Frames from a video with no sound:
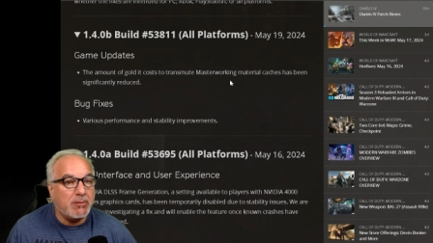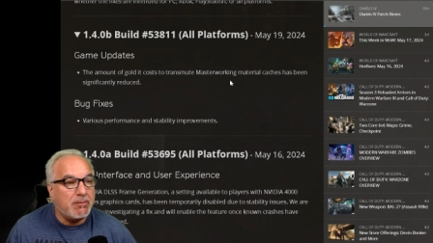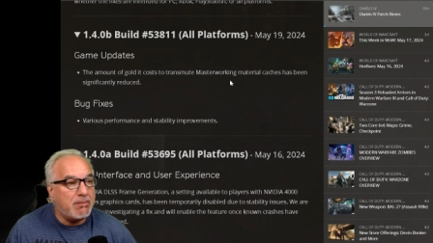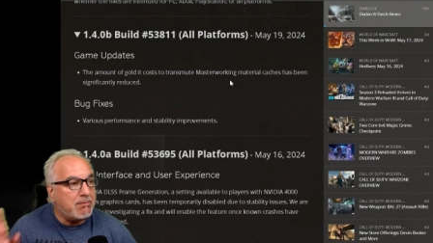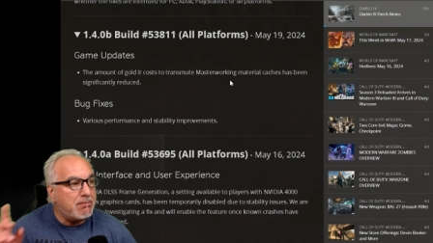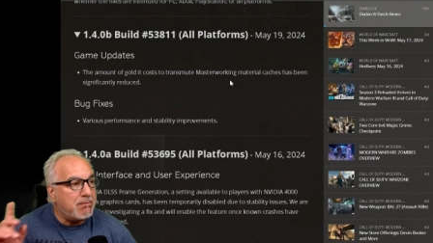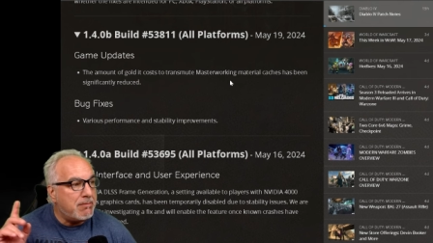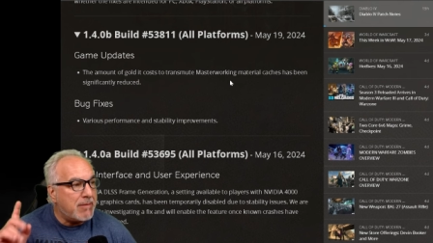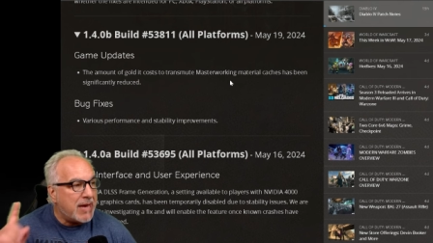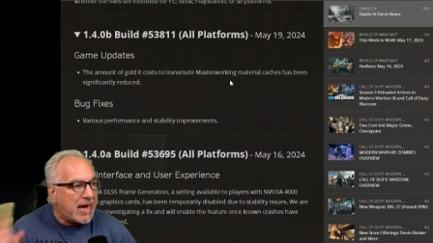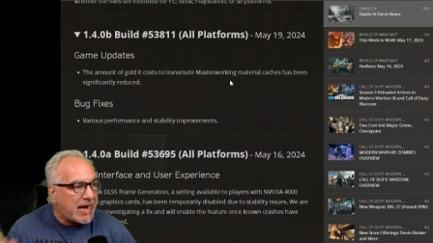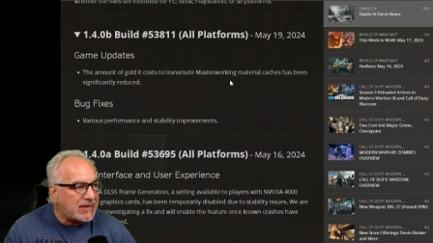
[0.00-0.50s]

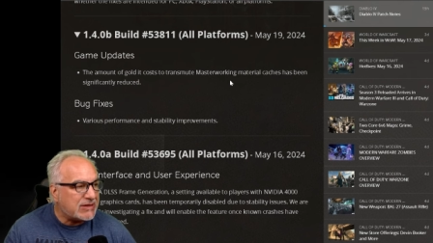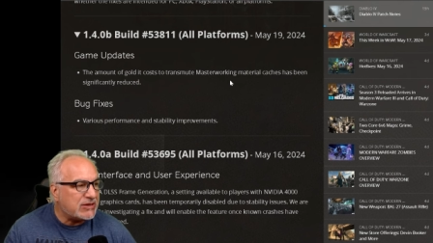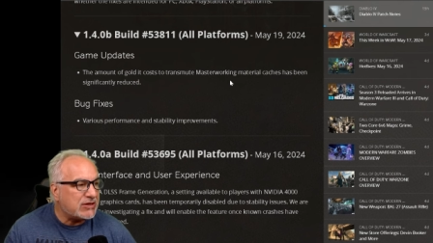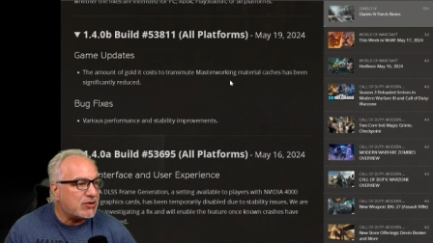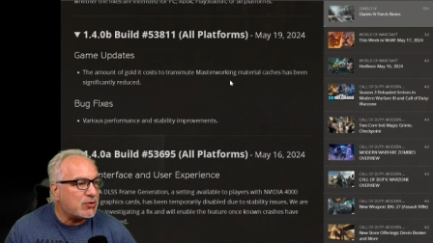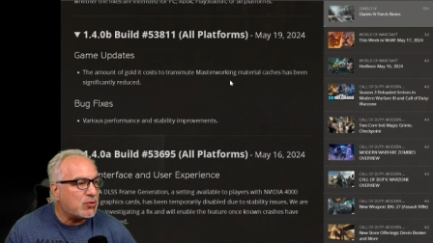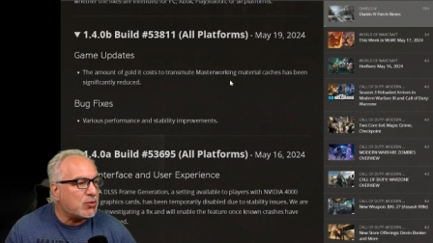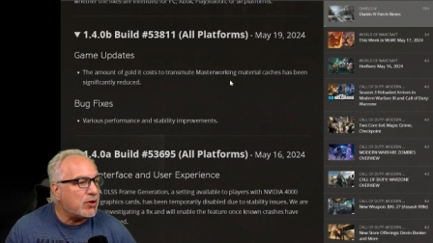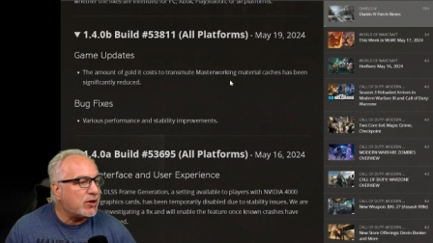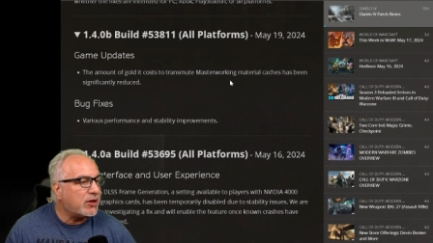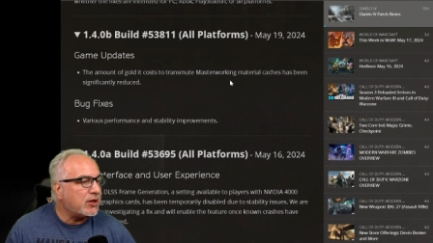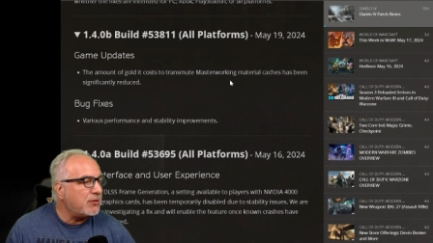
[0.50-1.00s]

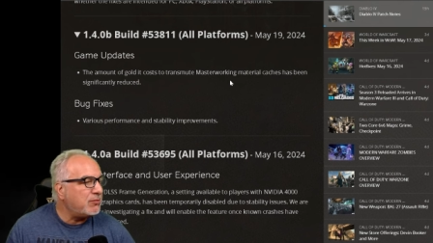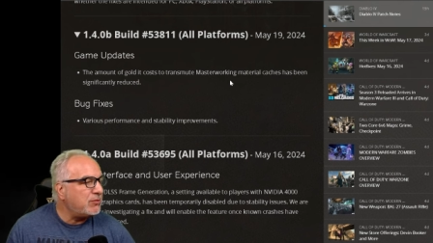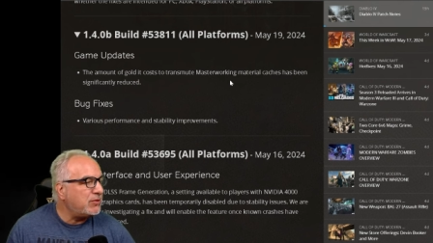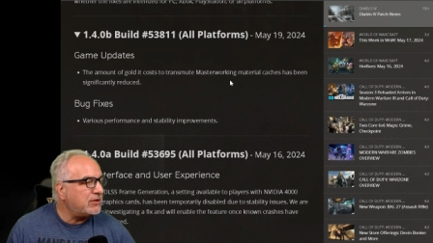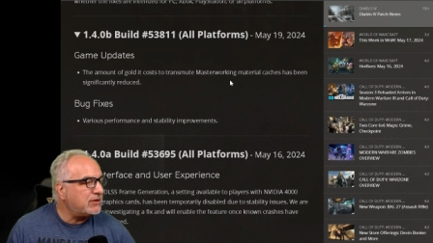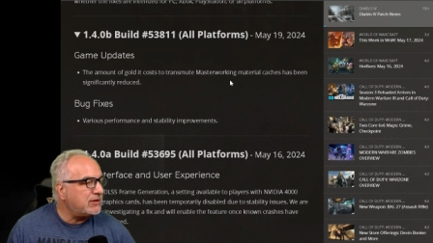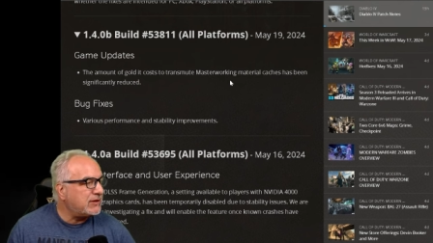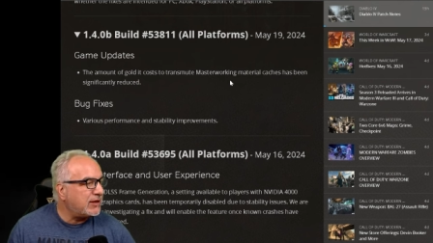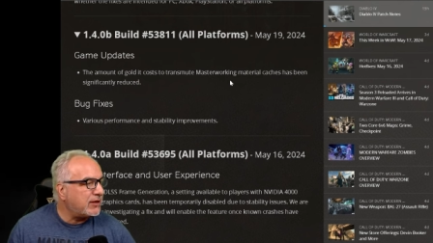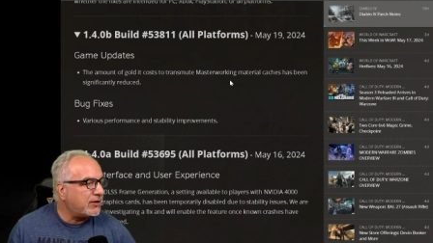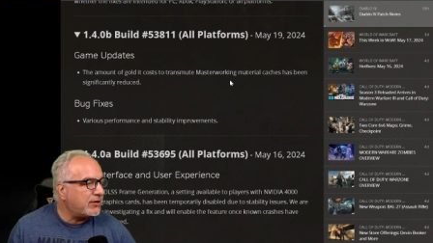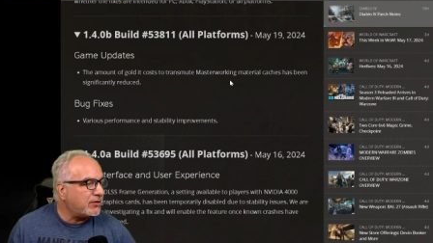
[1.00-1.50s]
masterworking
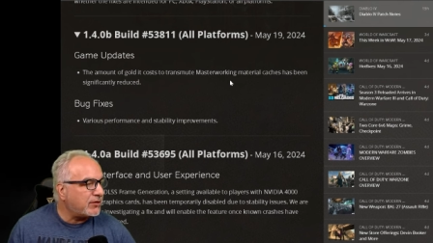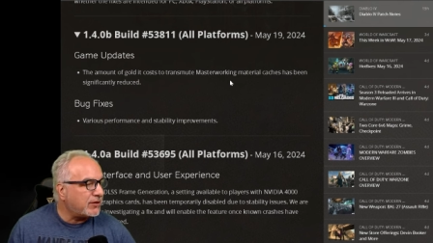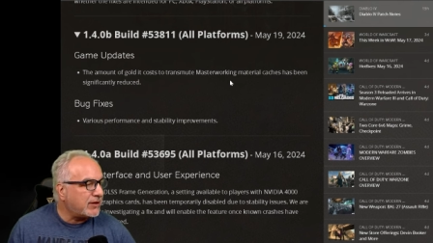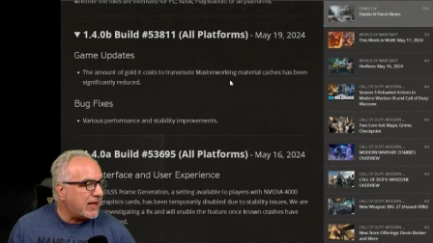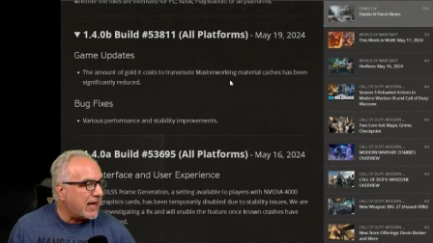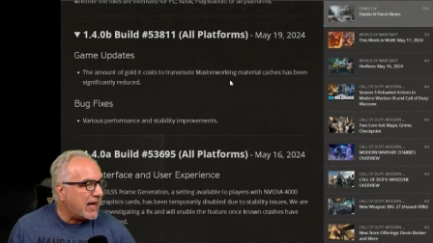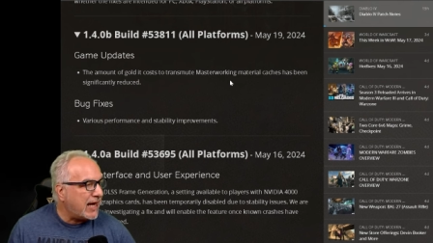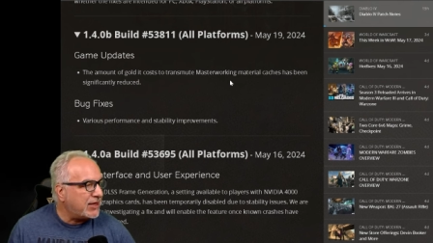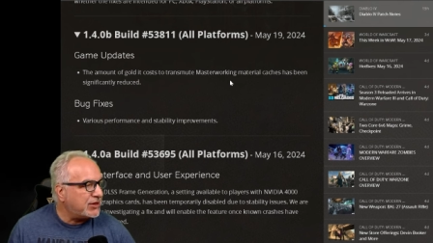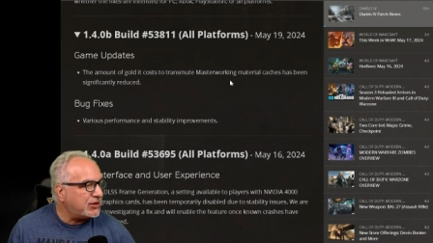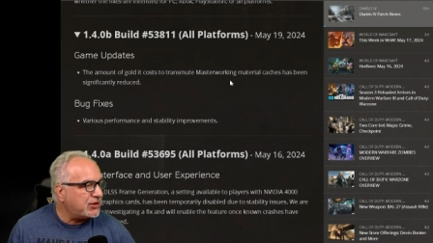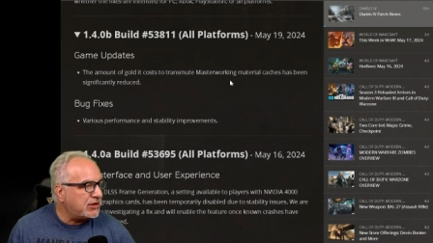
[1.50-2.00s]
material
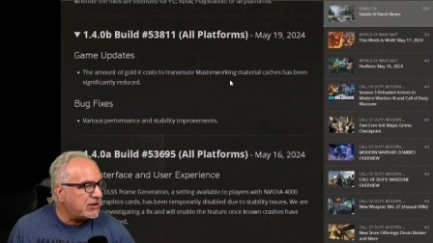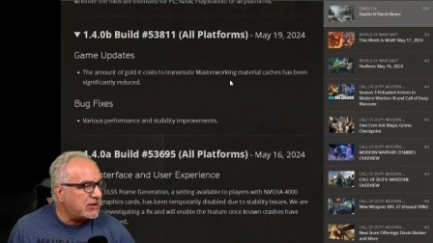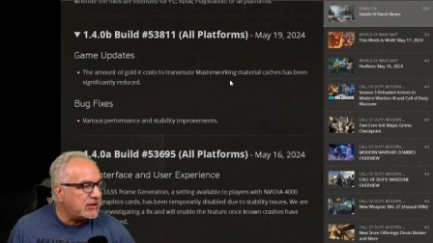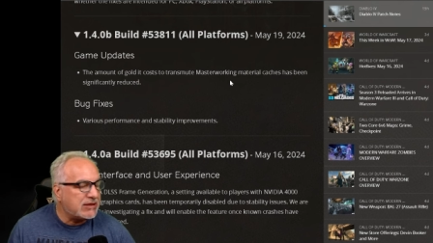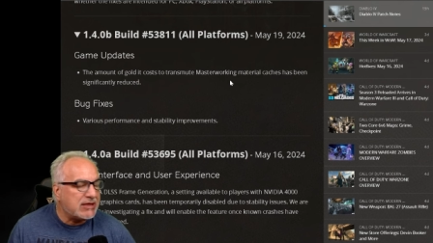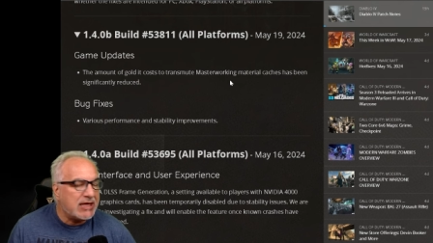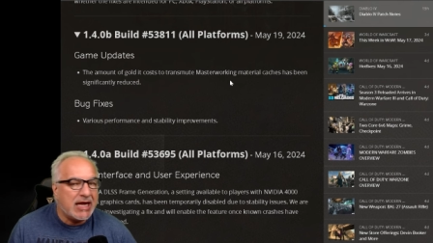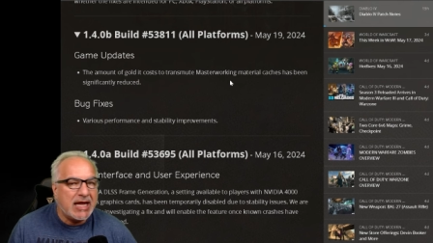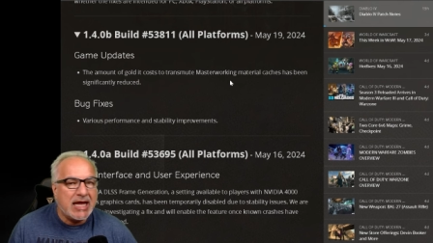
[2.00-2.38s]
caches